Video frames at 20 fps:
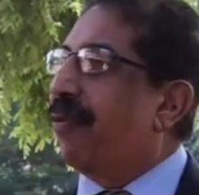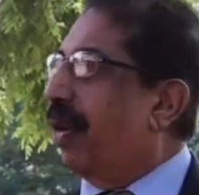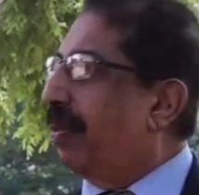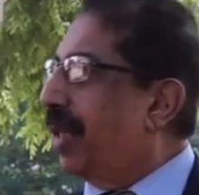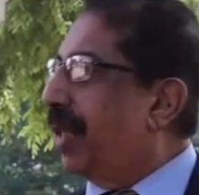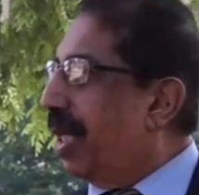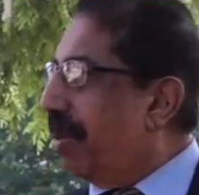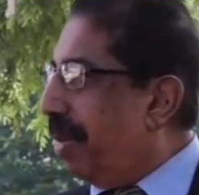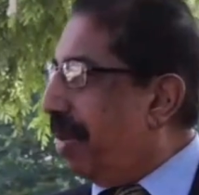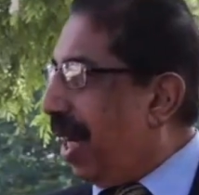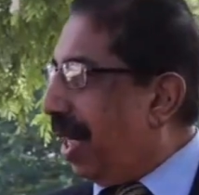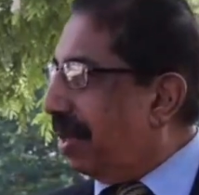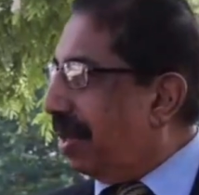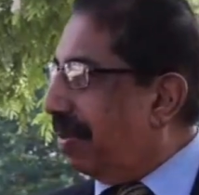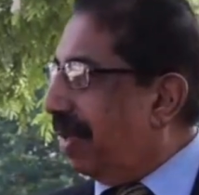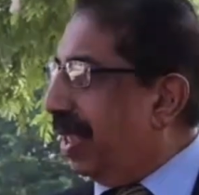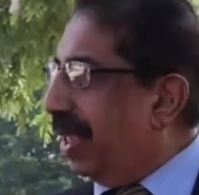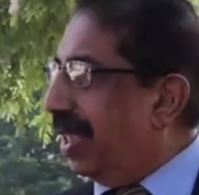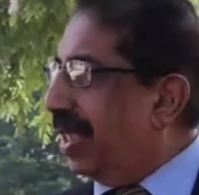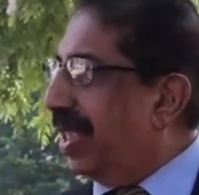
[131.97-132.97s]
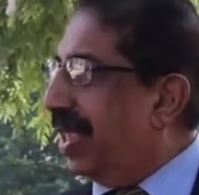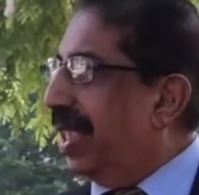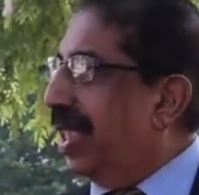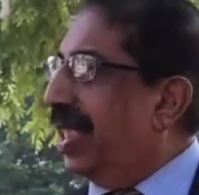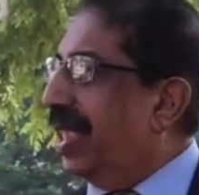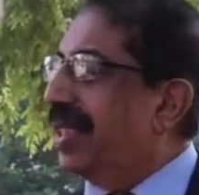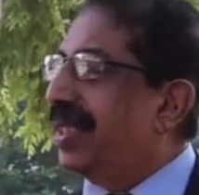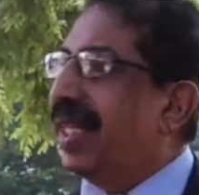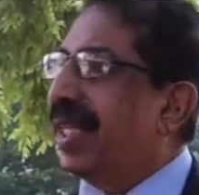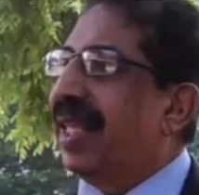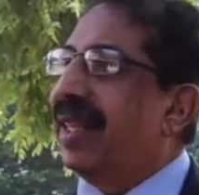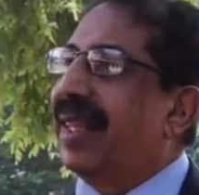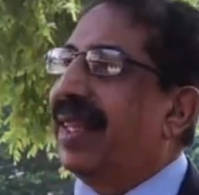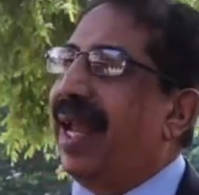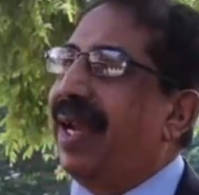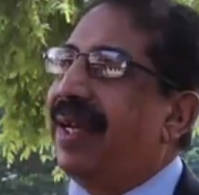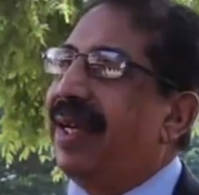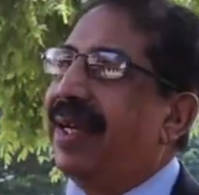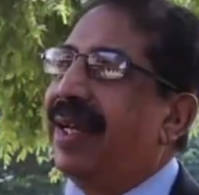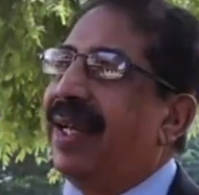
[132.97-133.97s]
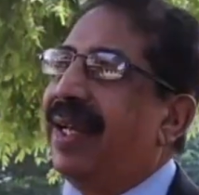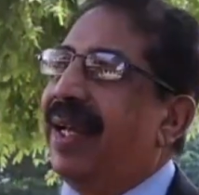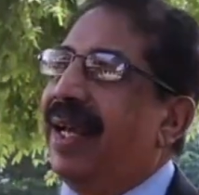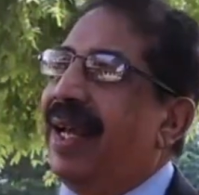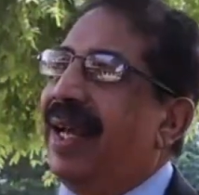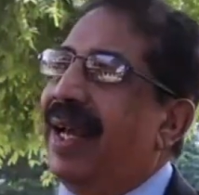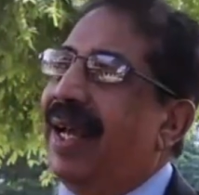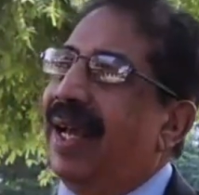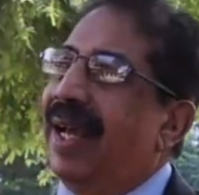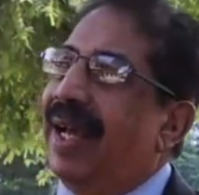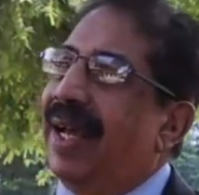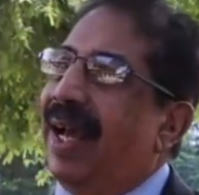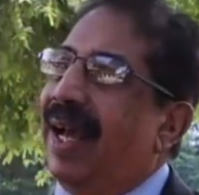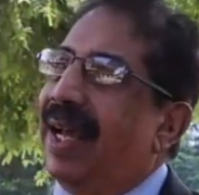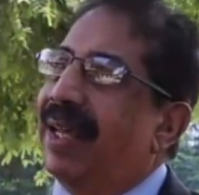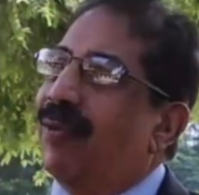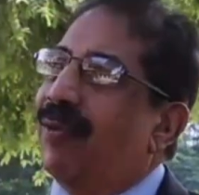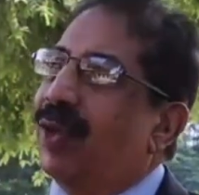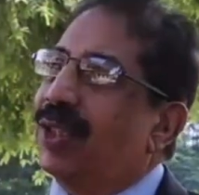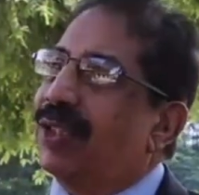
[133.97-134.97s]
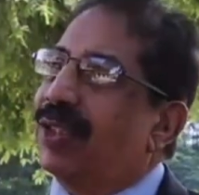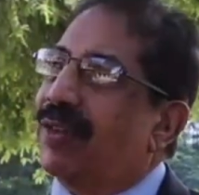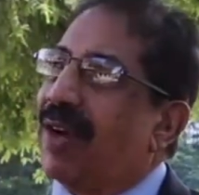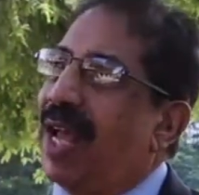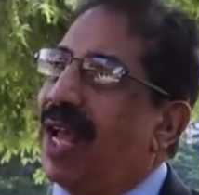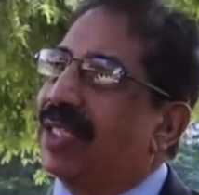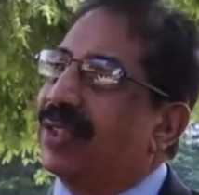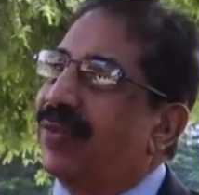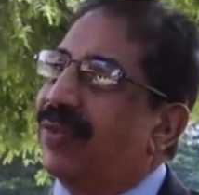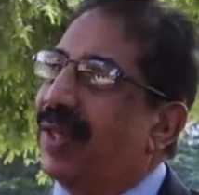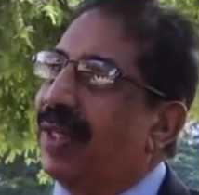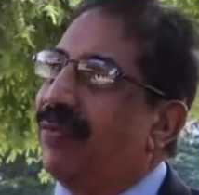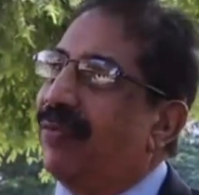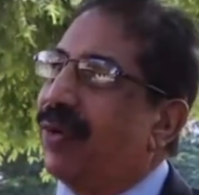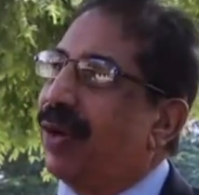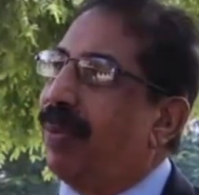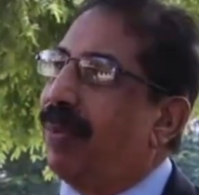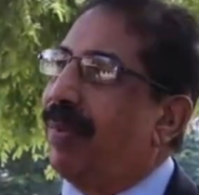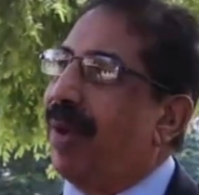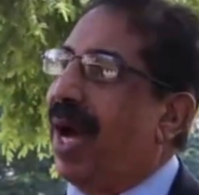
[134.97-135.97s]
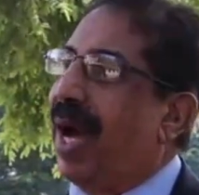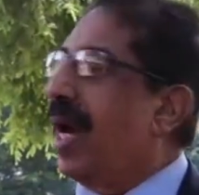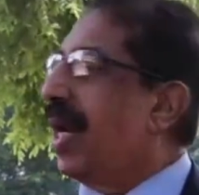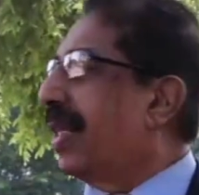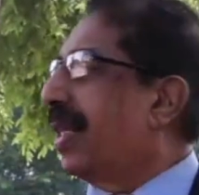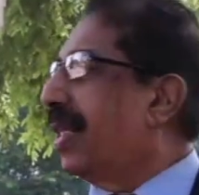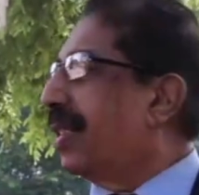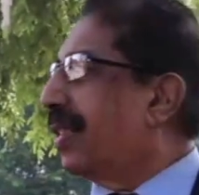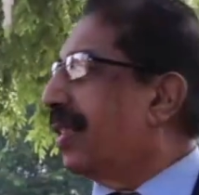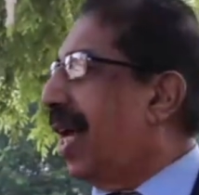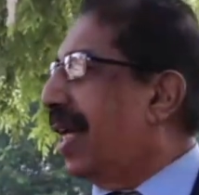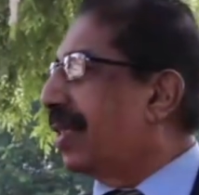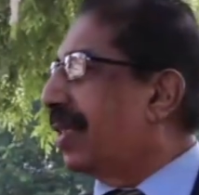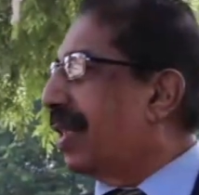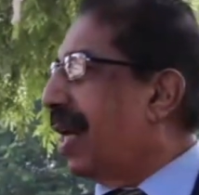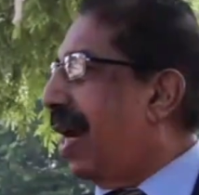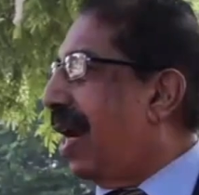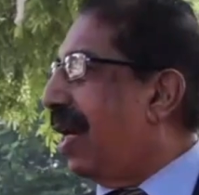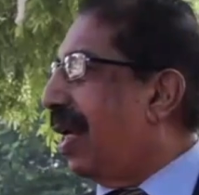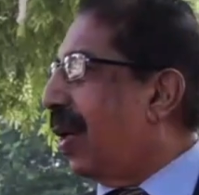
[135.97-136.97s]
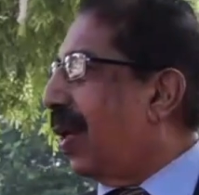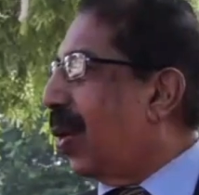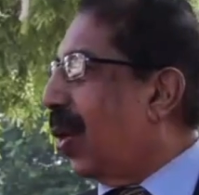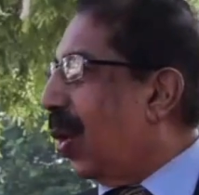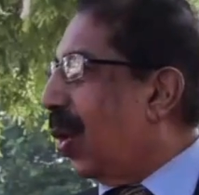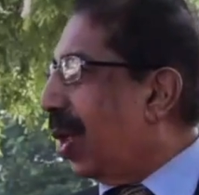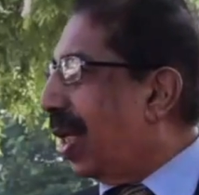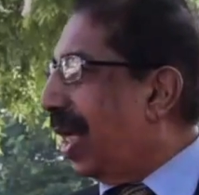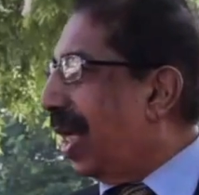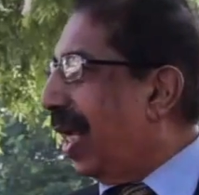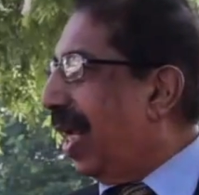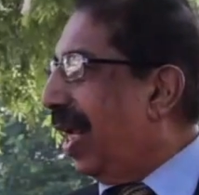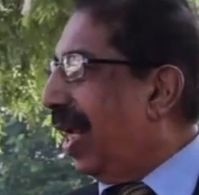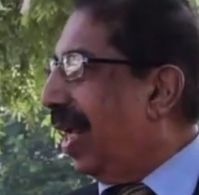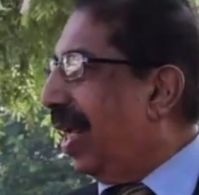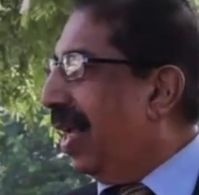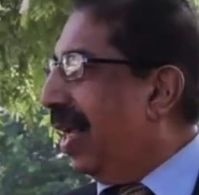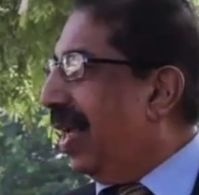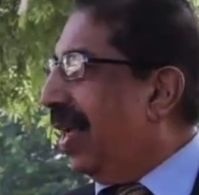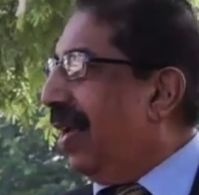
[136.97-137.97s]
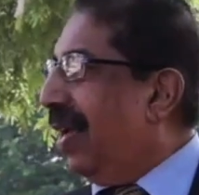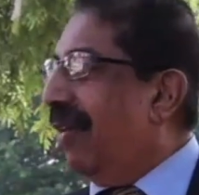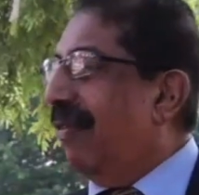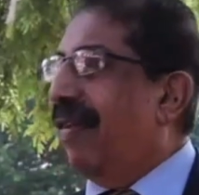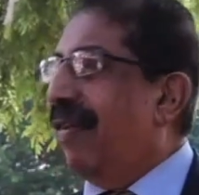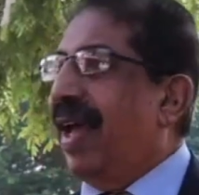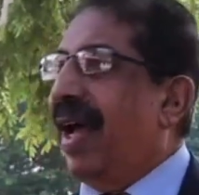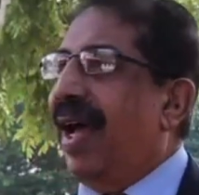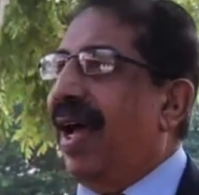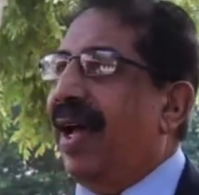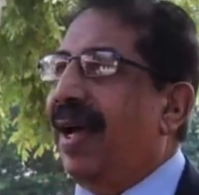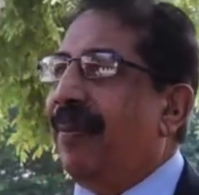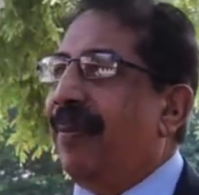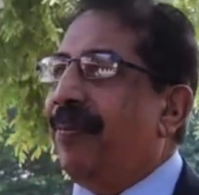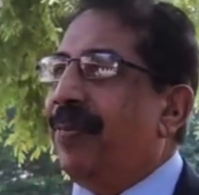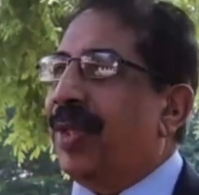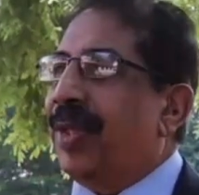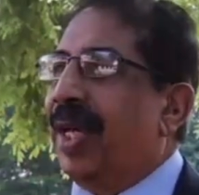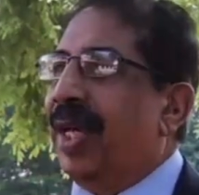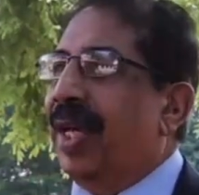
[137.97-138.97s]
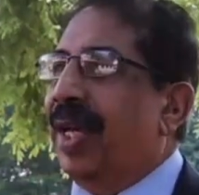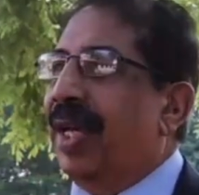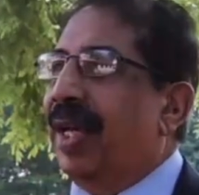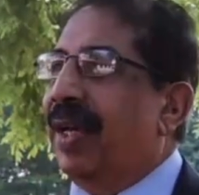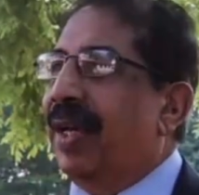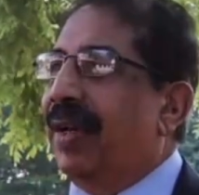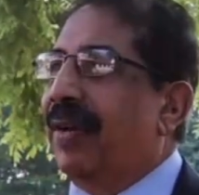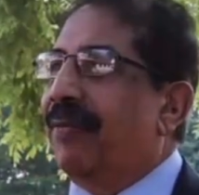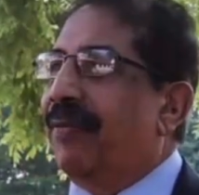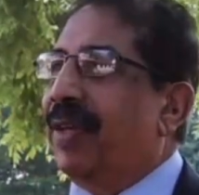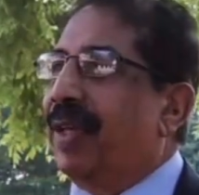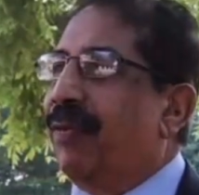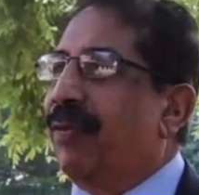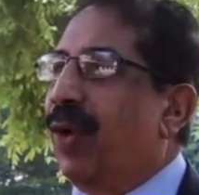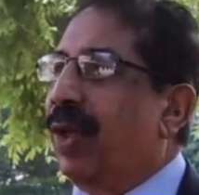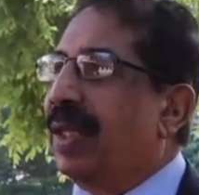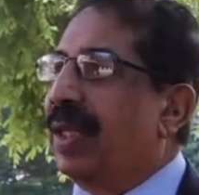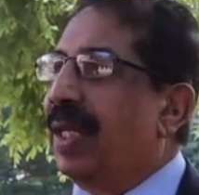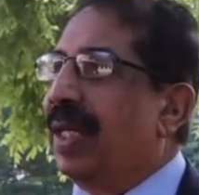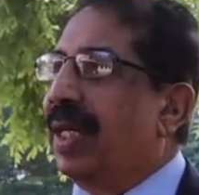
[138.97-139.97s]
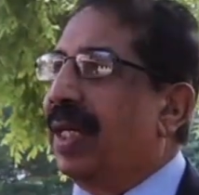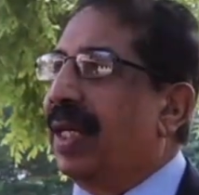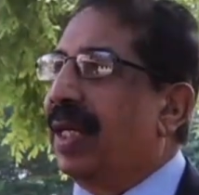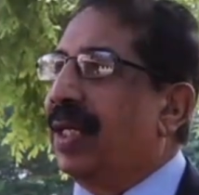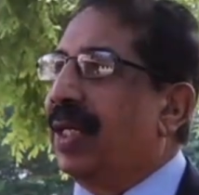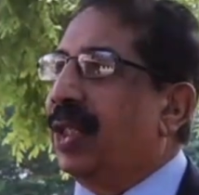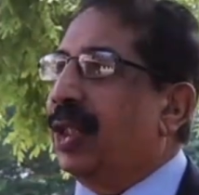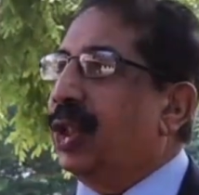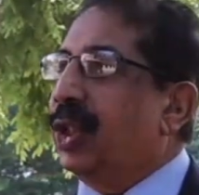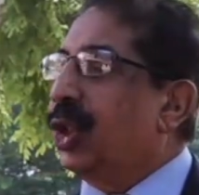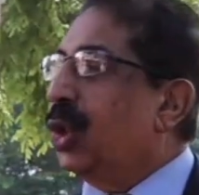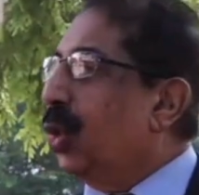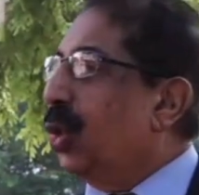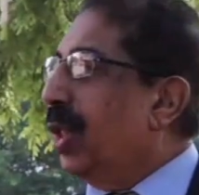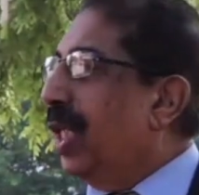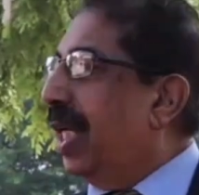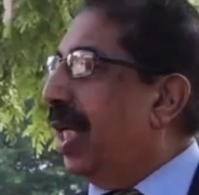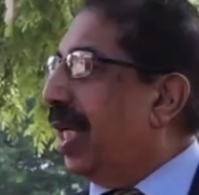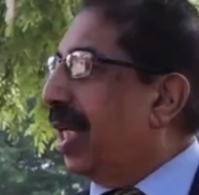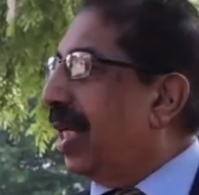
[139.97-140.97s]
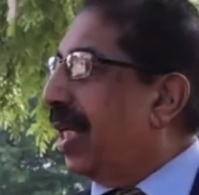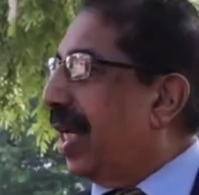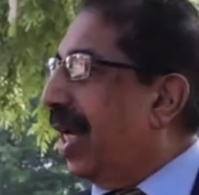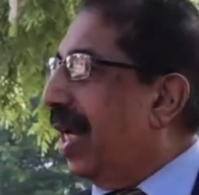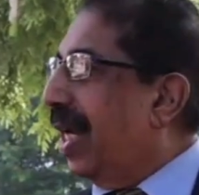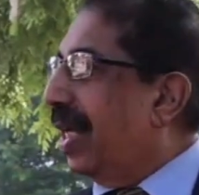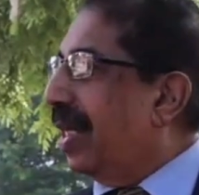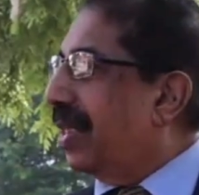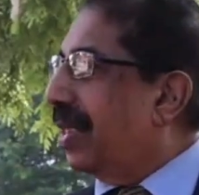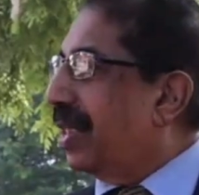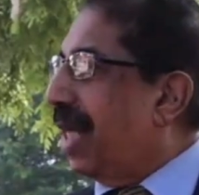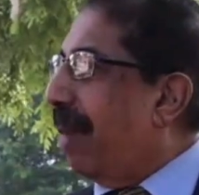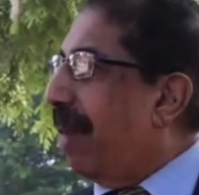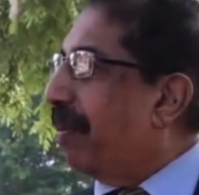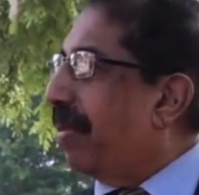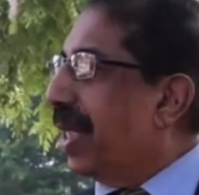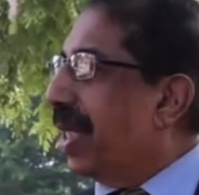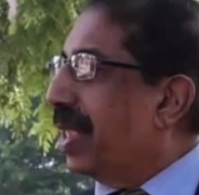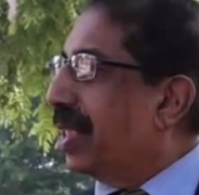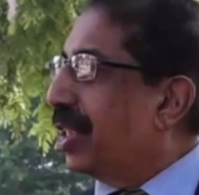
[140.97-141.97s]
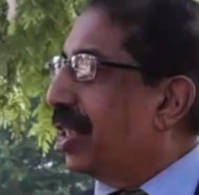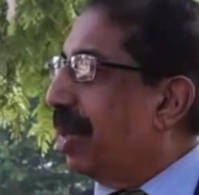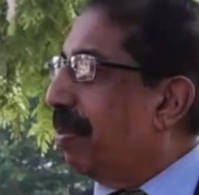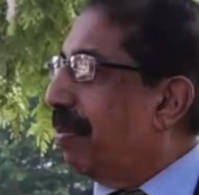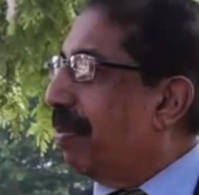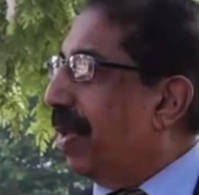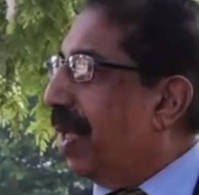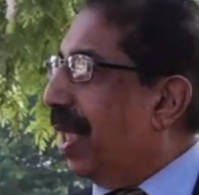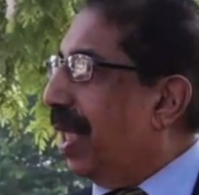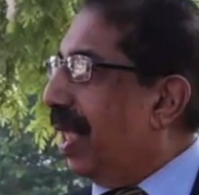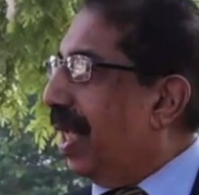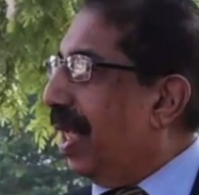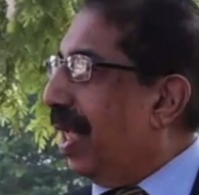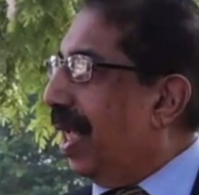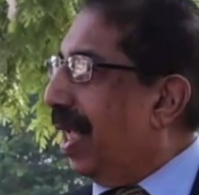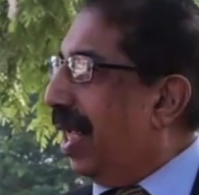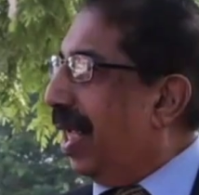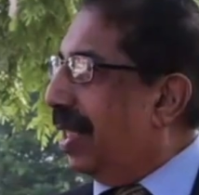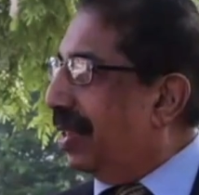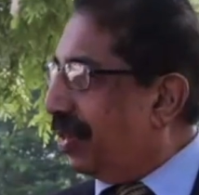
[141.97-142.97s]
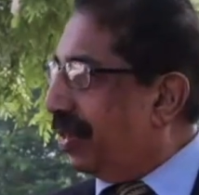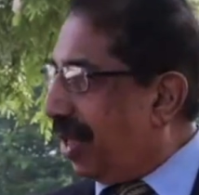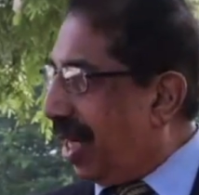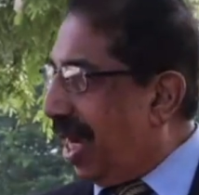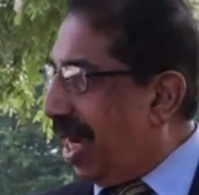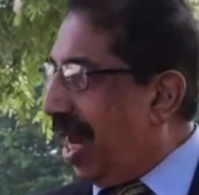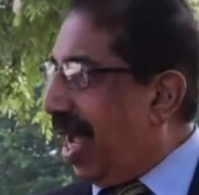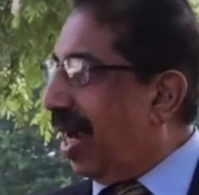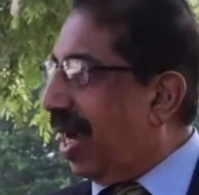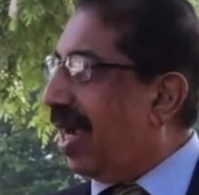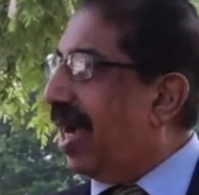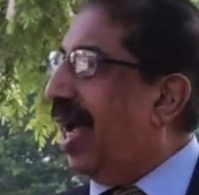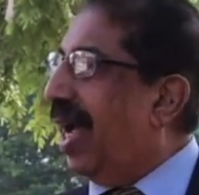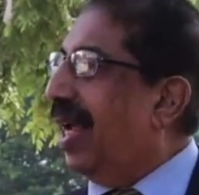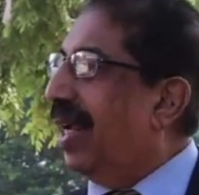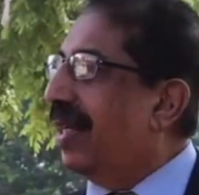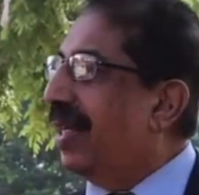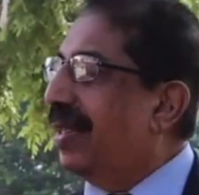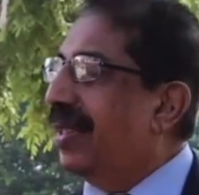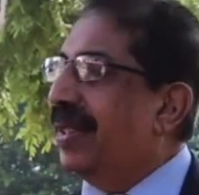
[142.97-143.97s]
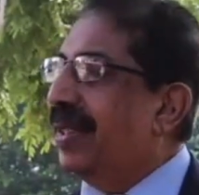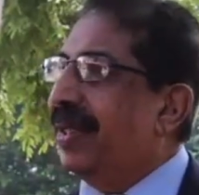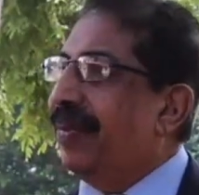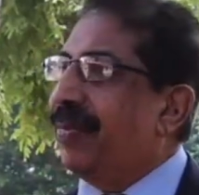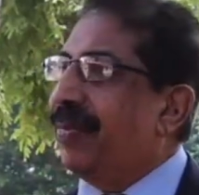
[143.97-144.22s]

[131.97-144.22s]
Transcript: and from the department saying that I was transferred to Ananda Sastra Court Day, where we won the Junior Cadet Championship in Sri Lanka.